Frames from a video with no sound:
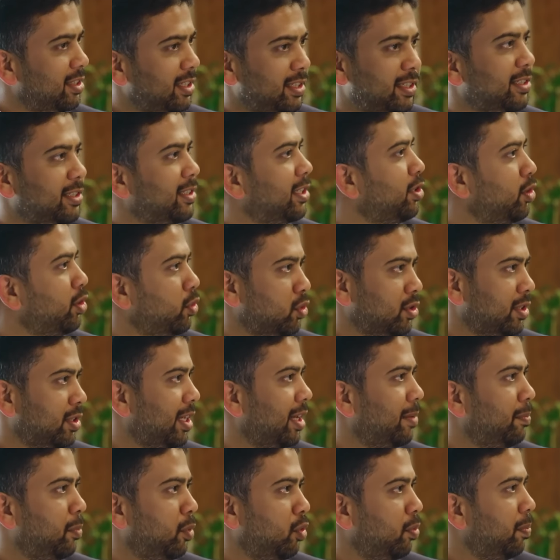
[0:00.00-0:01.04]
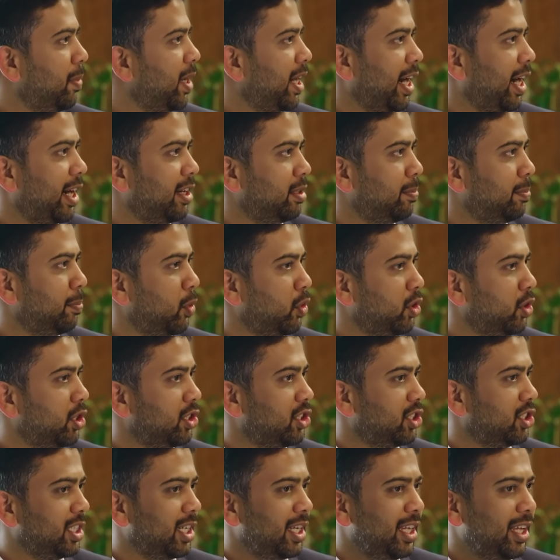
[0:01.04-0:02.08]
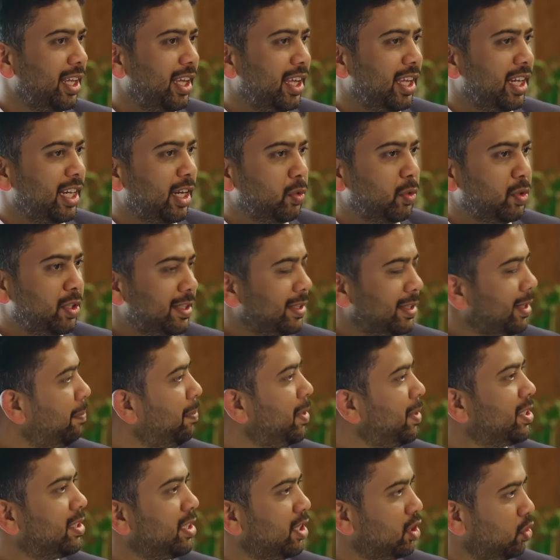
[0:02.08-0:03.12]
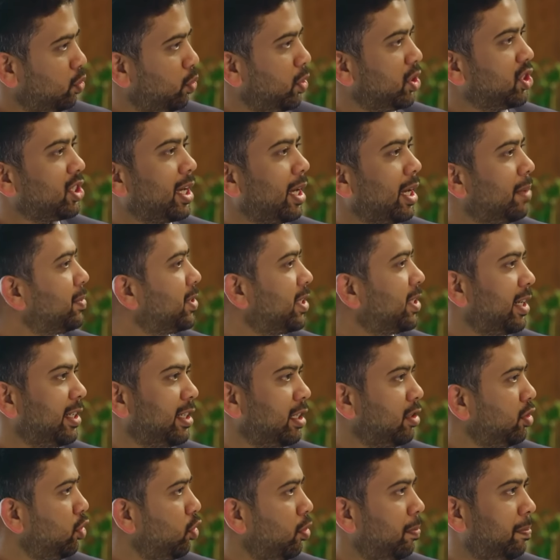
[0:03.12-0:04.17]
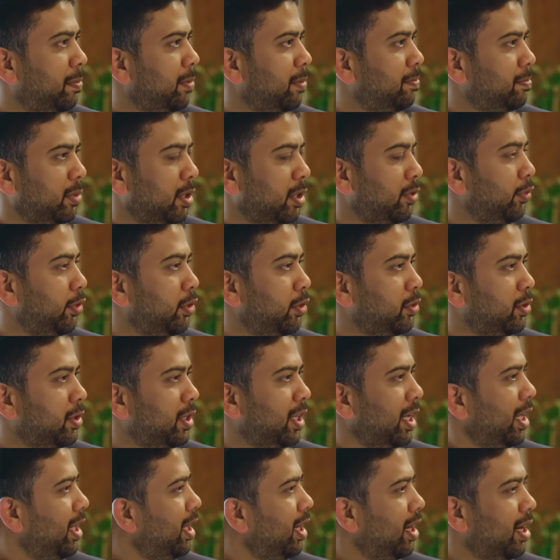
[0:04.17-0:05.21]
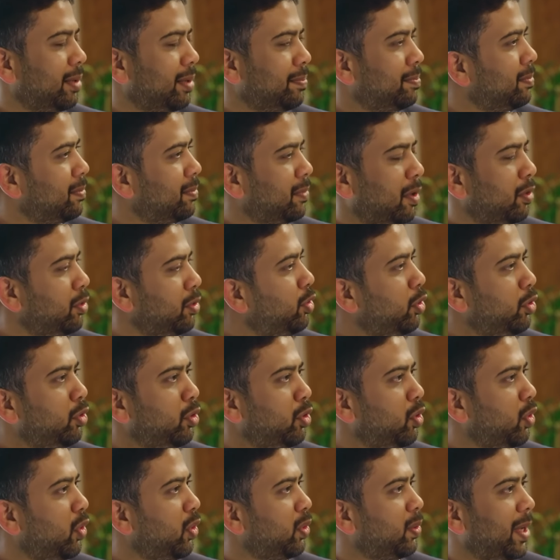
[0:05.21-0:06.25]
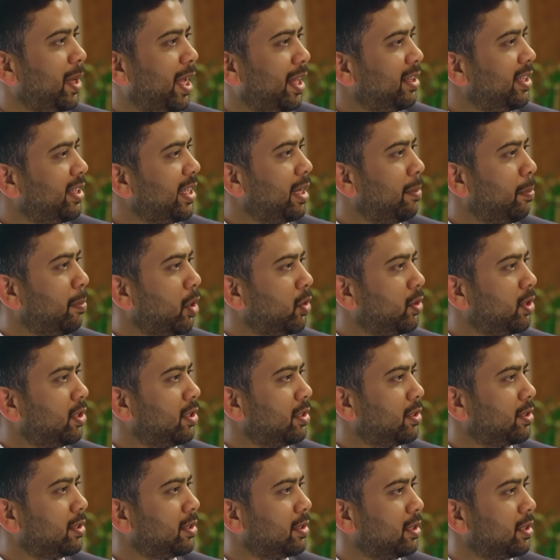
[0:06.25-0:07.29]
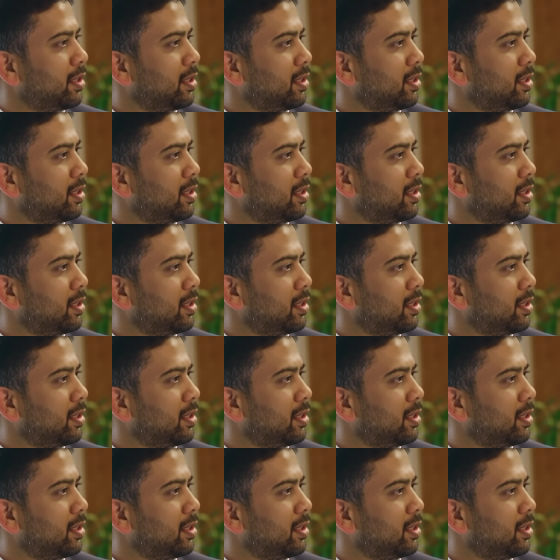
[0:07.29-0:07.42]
This is a news that Bloomberg had reported. Now, this is a business which comes under your purview. Do you know anything about this?